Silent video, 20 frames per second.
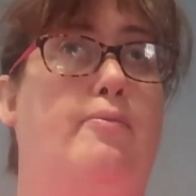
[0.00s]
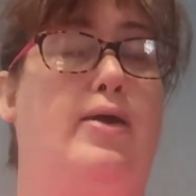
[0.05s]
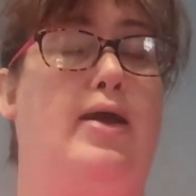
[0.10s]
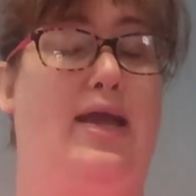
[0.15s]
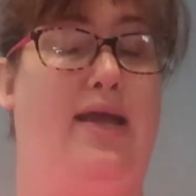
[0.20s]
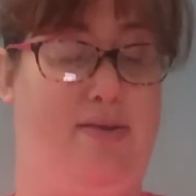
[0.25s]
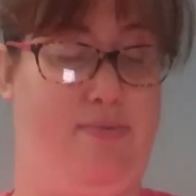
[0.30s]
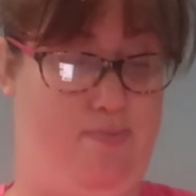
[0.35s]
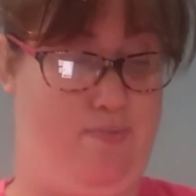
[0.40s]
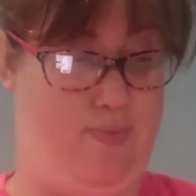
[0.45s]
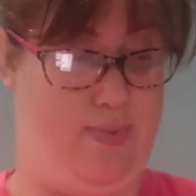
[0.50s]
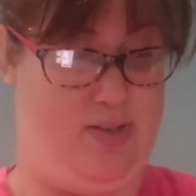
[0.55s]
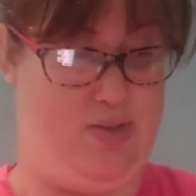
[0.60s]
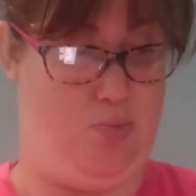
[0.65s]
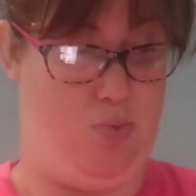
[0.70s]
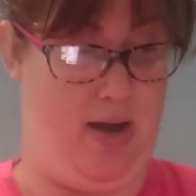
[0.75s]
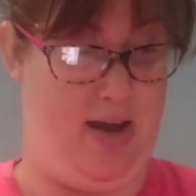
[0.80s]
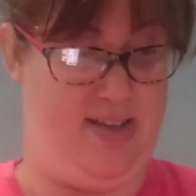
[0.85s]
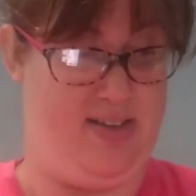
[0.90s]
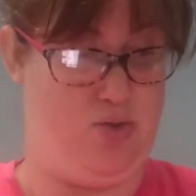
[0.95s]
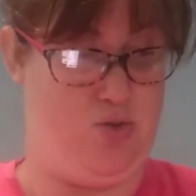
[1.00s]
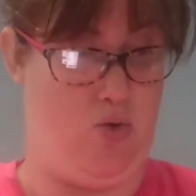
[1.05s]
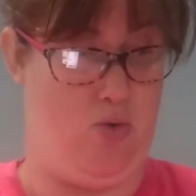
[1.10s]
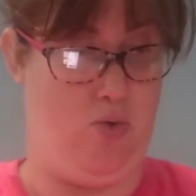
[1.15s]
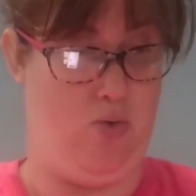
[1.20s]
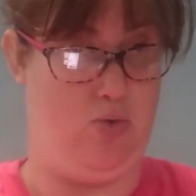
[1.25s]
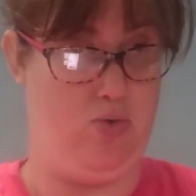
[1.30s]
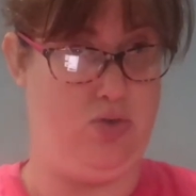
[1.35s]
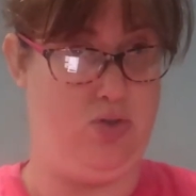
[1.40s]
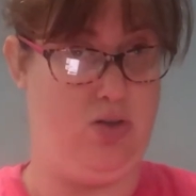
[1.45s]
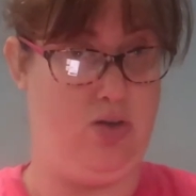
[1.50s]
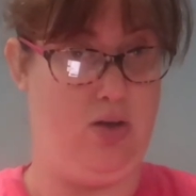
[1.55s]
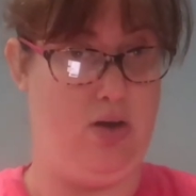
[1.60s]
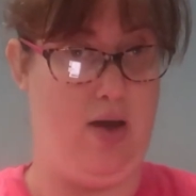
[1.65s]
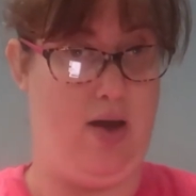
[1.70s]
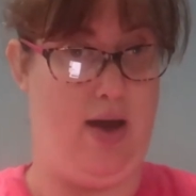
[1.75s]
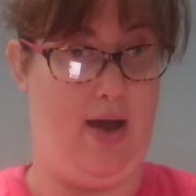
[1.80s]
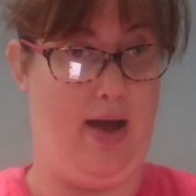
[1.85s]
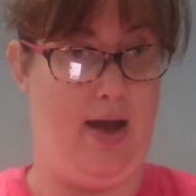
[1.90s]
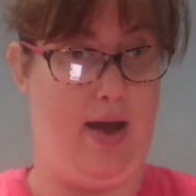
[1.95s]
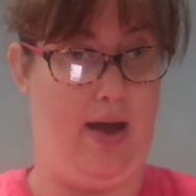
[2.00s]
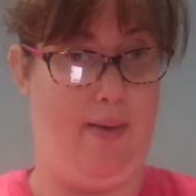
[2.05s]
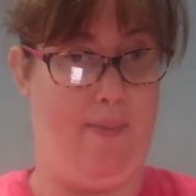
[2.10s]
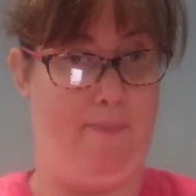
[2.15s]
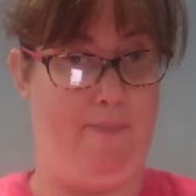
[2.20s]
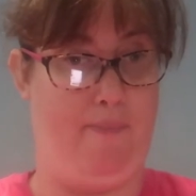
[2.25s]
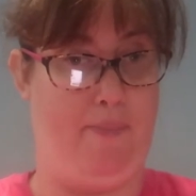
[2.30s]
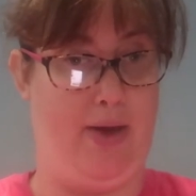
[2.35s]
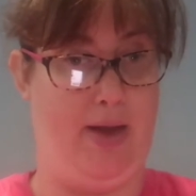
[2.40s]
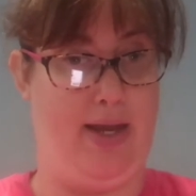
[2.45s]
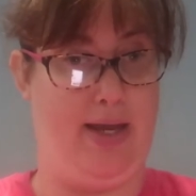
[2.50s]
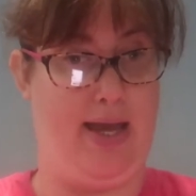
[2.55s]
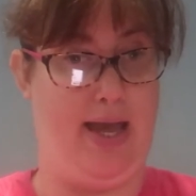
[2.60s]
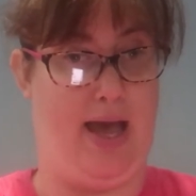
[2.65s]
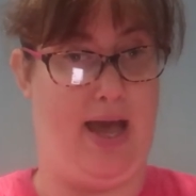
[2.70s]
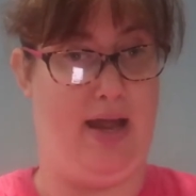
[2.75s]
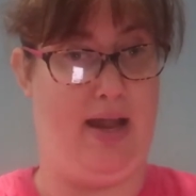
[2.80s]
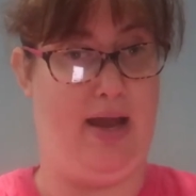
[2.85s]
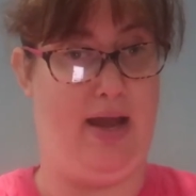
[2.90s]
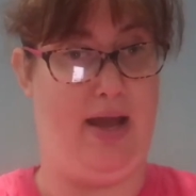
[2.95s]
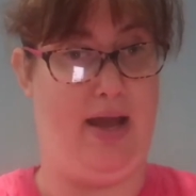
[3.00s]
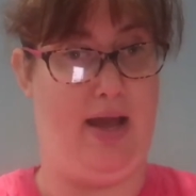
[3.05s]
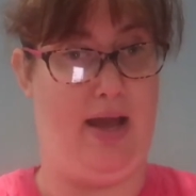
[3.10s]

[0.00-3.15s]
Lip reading: it was what it's called. But yeah,